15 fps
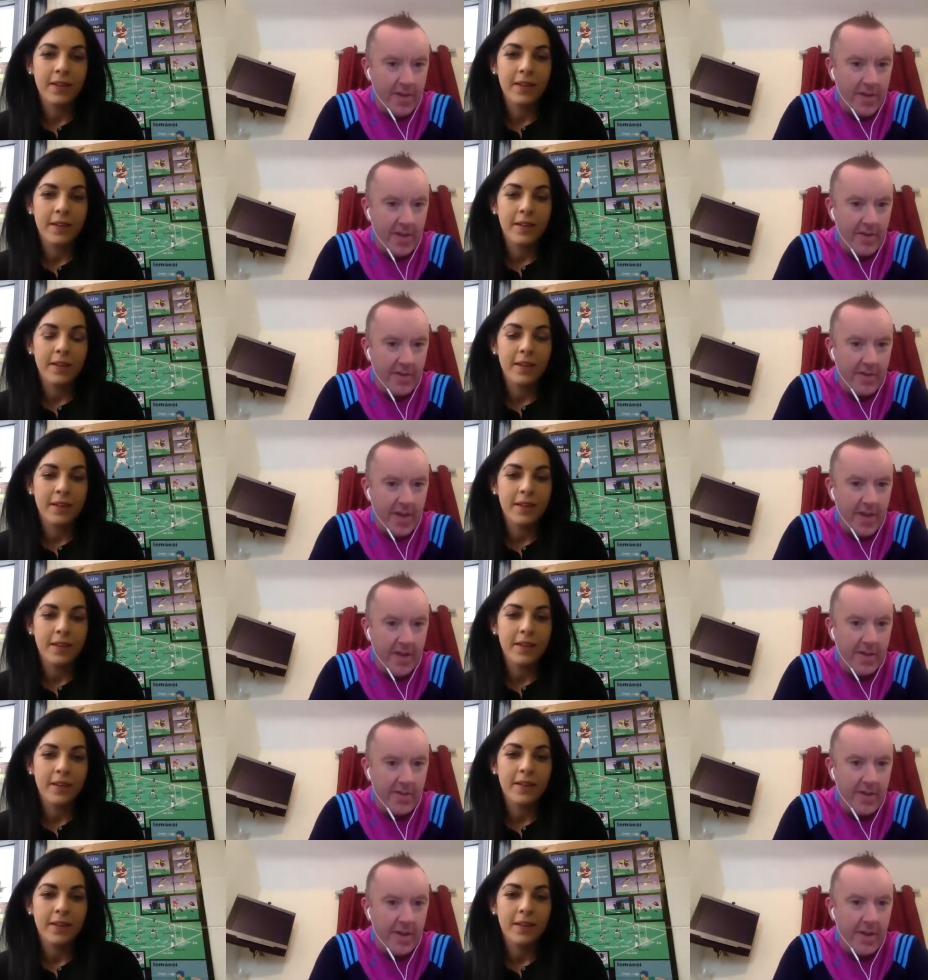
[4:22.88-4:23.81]
Speaker 1: that
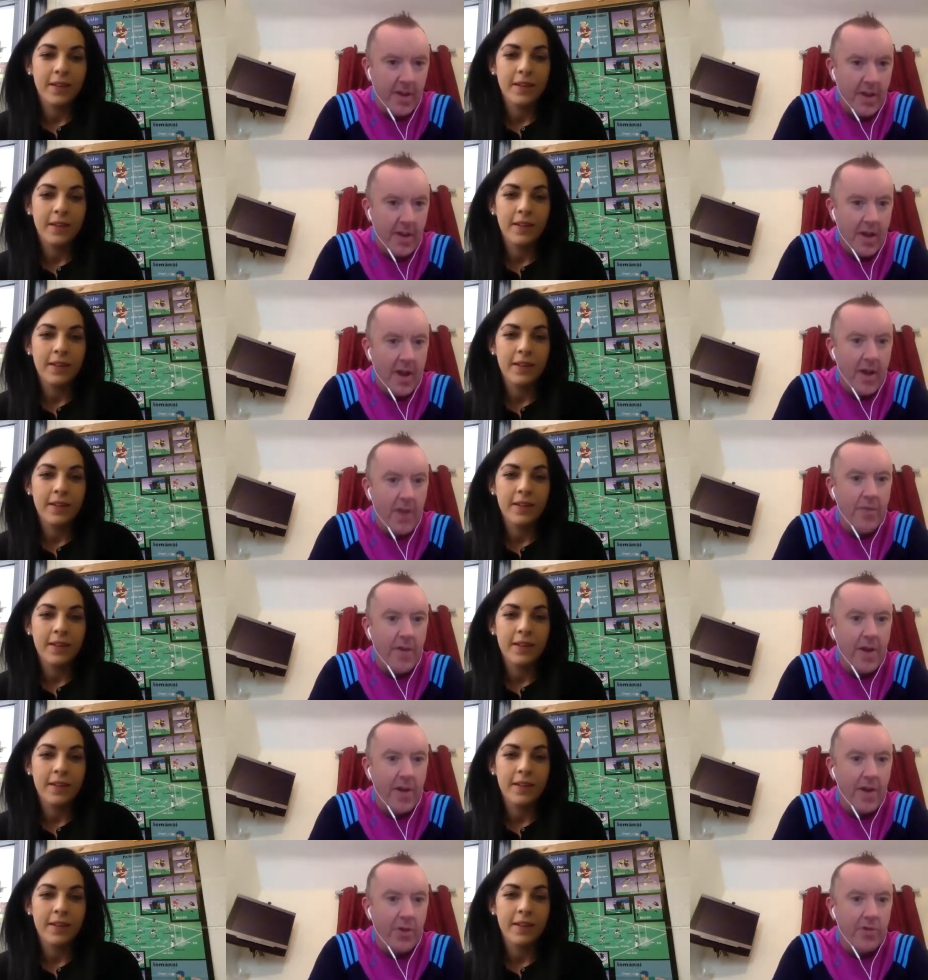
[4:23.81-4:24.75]
entails and how
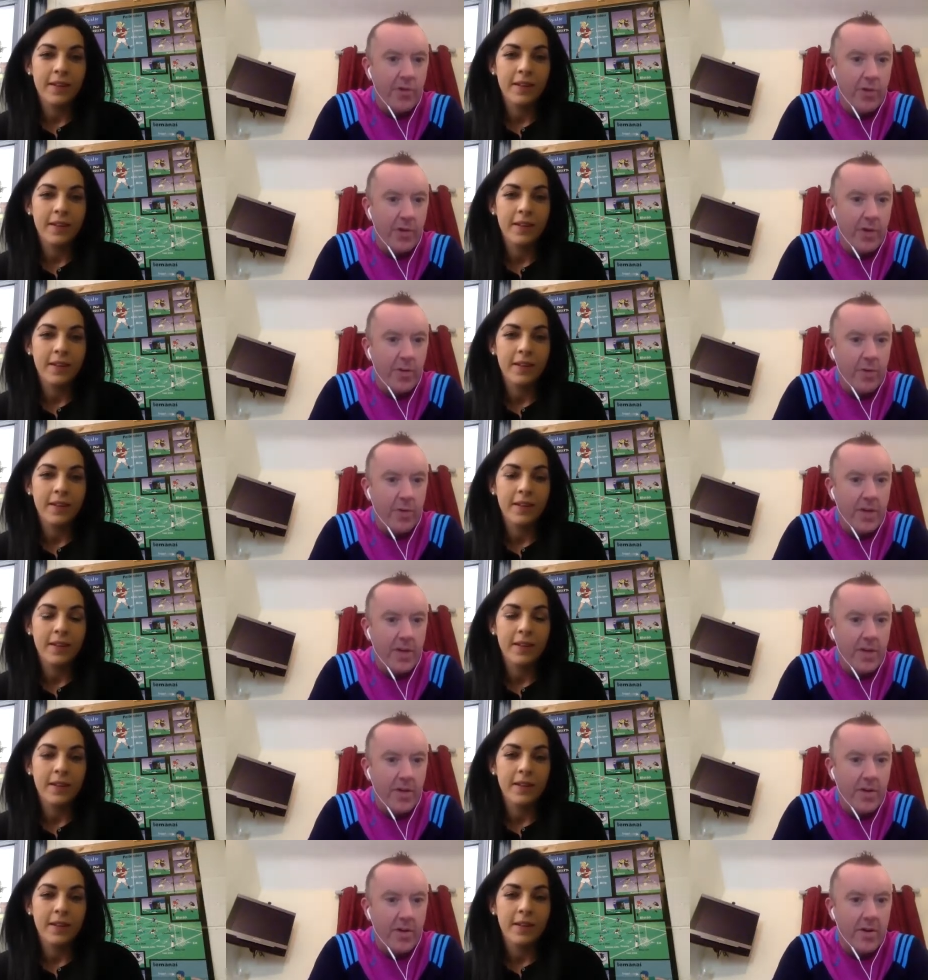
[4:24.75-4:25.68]
far out during a week
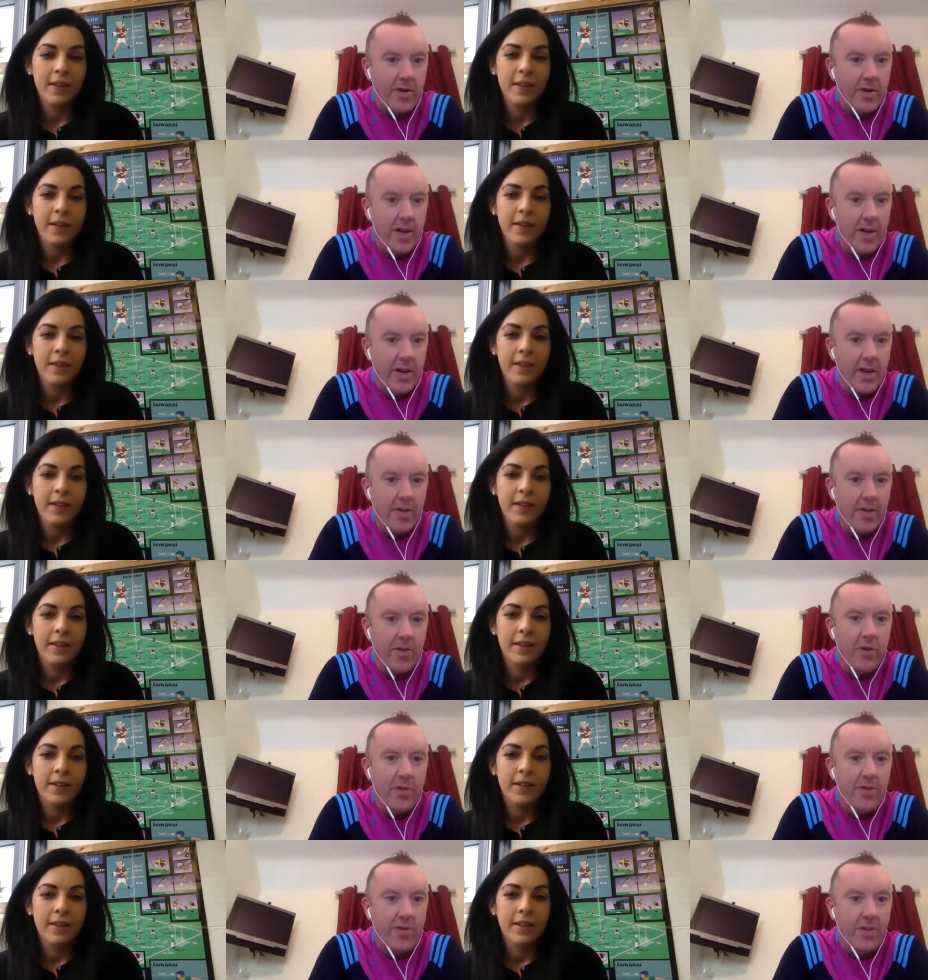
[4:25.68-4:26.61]
you're you're getting your
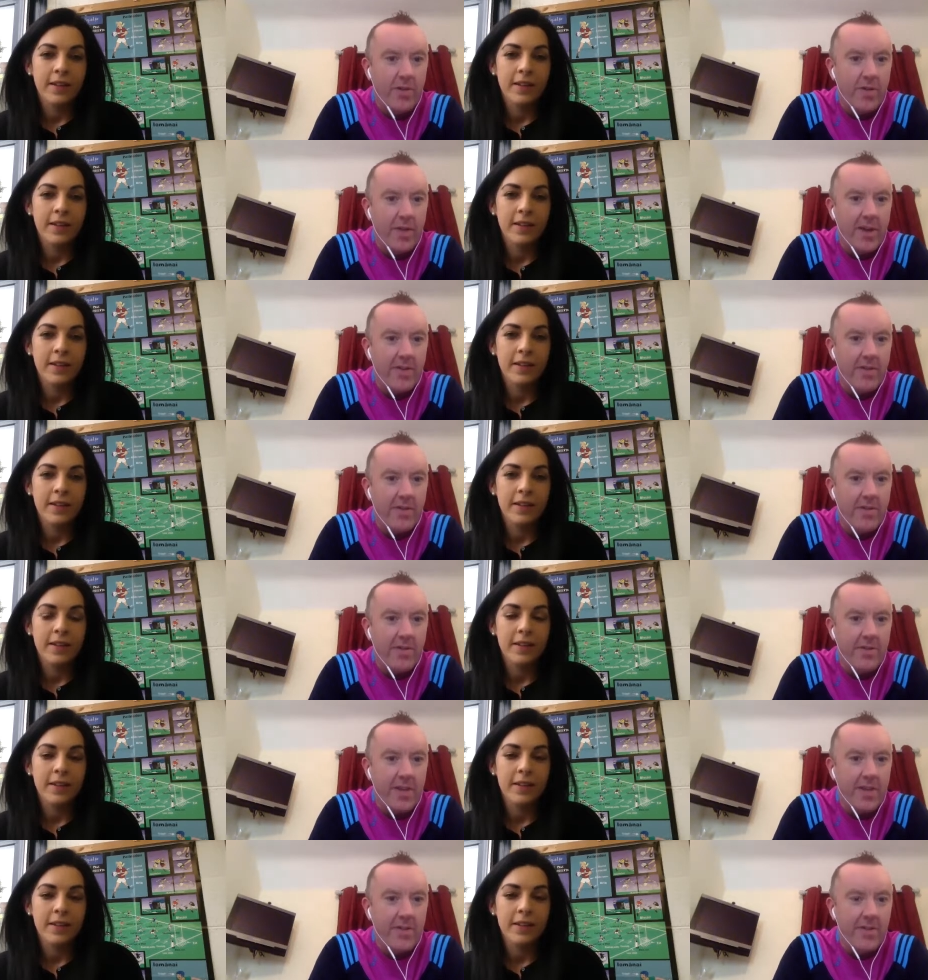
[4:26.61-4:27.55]
notes and your facts and your
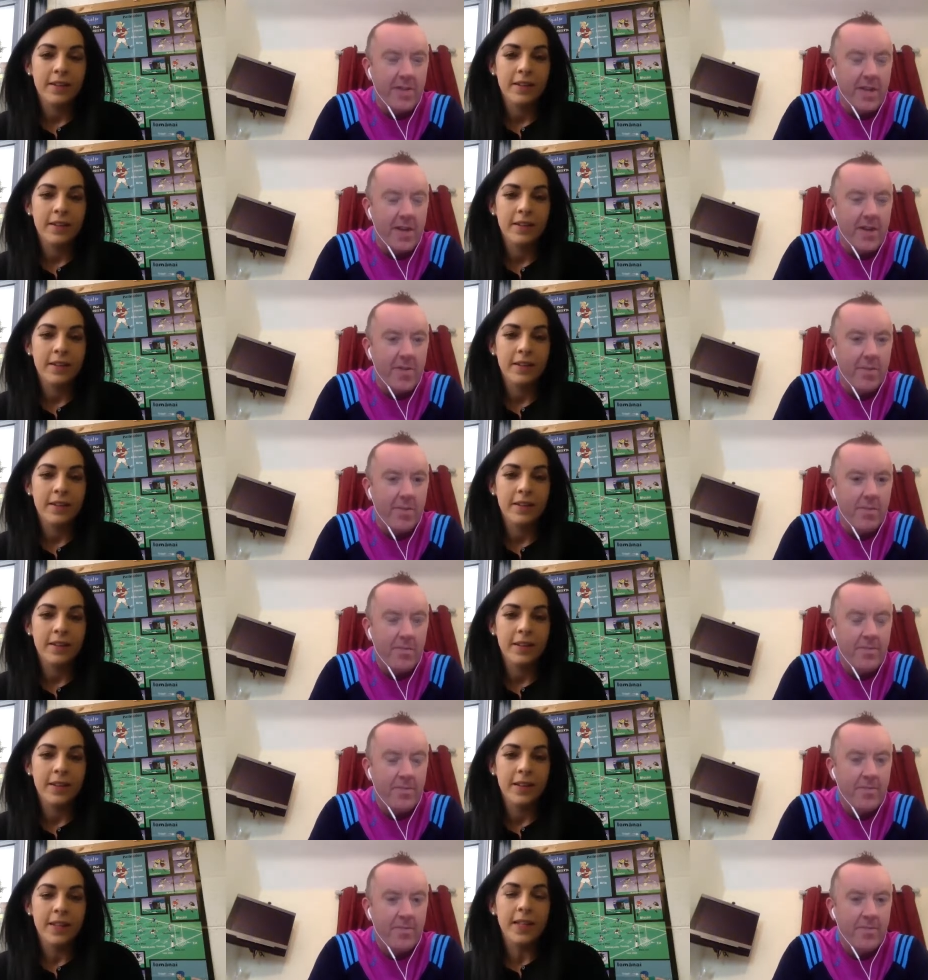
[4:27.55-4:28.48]
stats together.
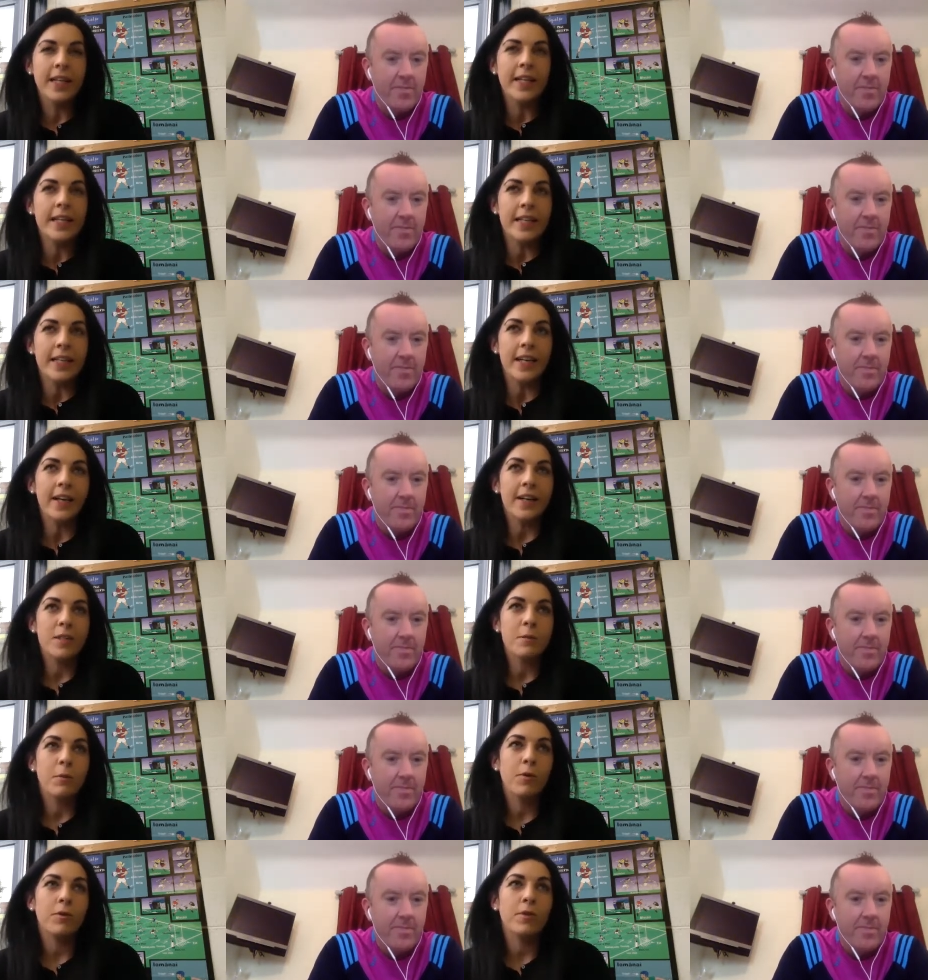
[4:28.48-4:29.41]
Speaker 2: Yeah, I
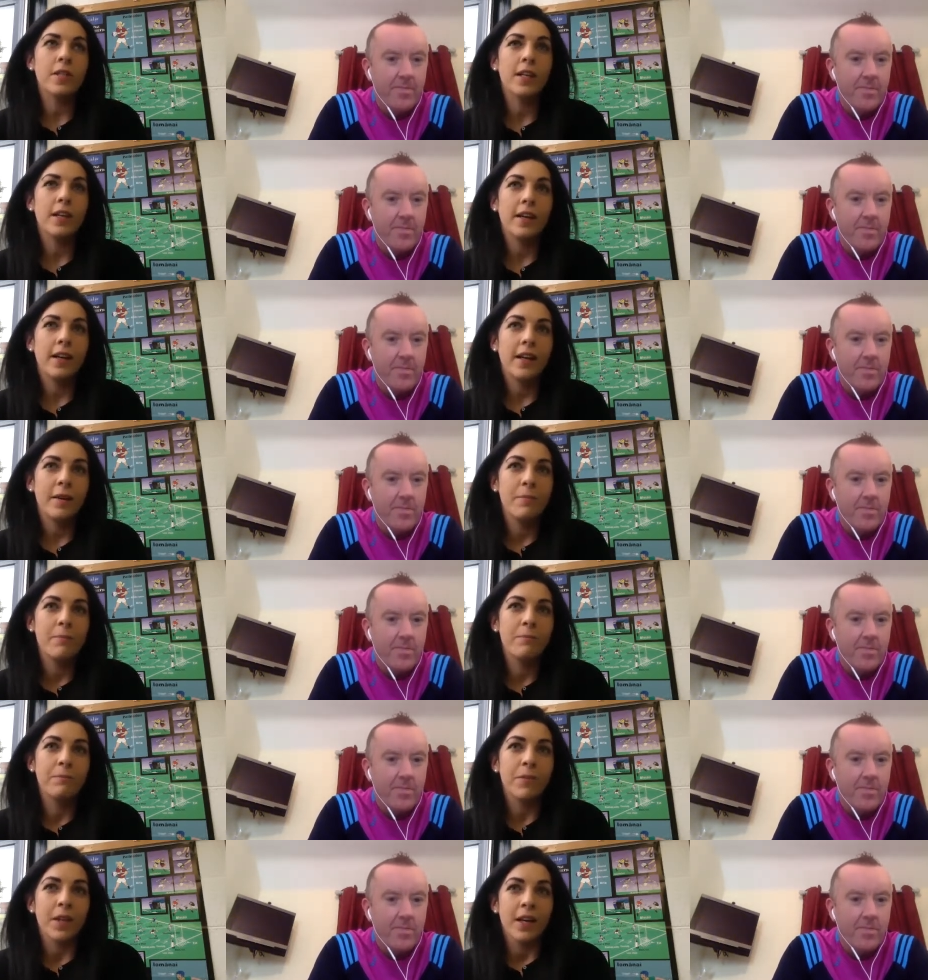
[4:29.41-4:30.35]
suppose
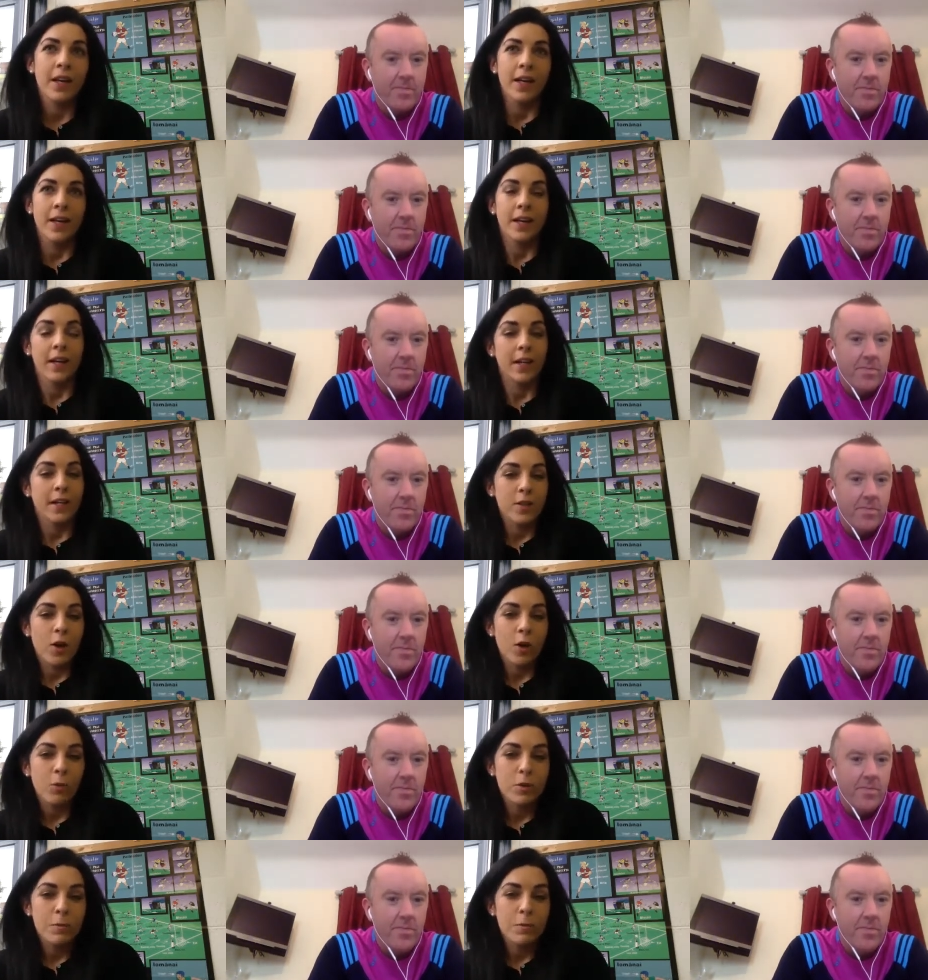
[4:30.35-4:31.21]
um, it has always